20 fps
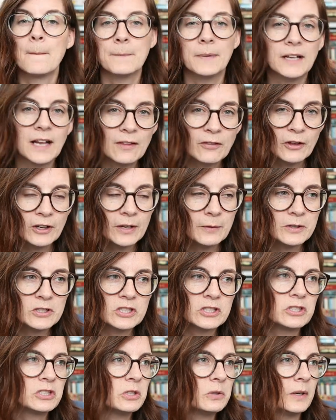But I thought I would
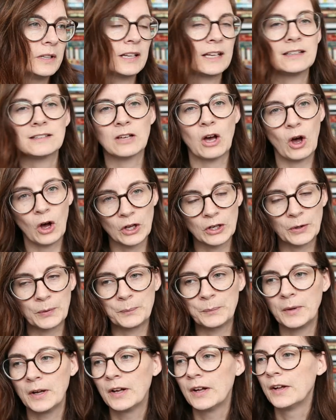just do a nice
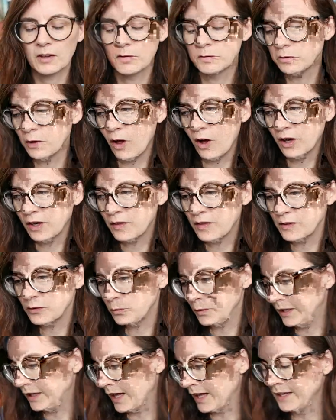autumn vlog
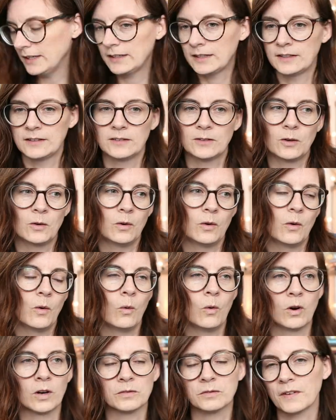this weekend
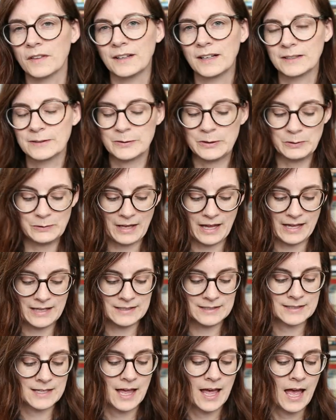or for the next few
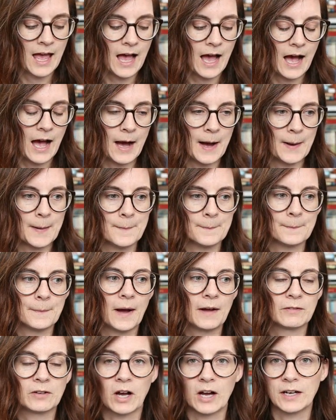days.
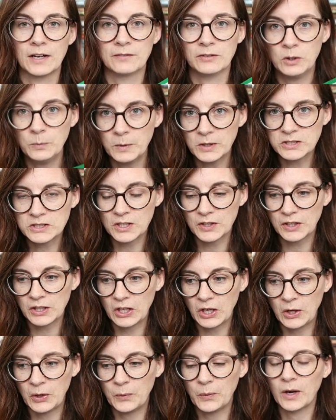I've got a few books on the
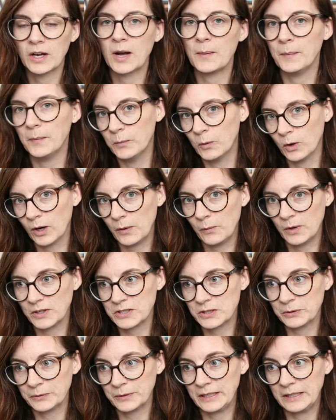go, a couple more I
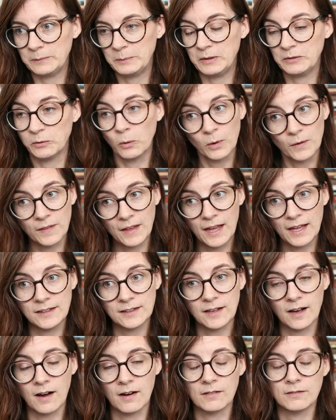want to read before the
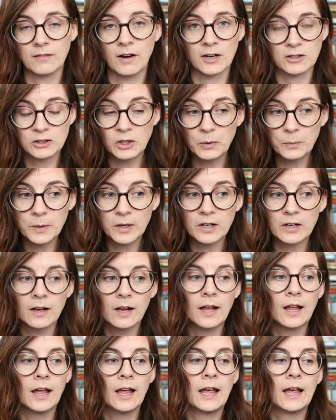end of October,
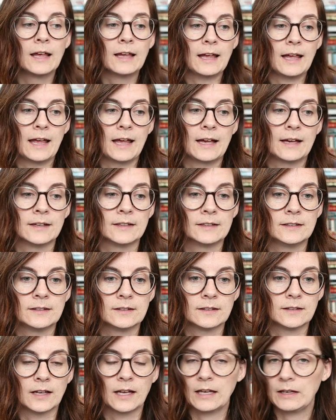
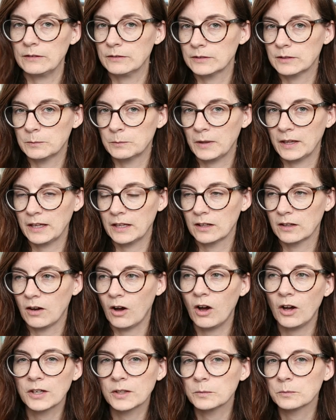and I have some like
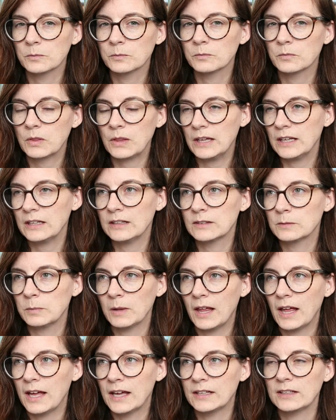autumn things
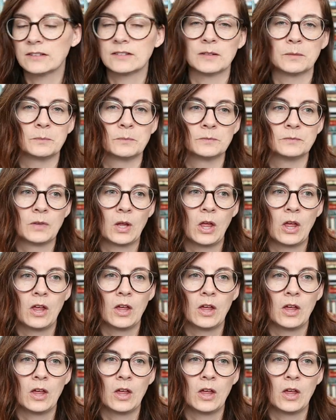planned, some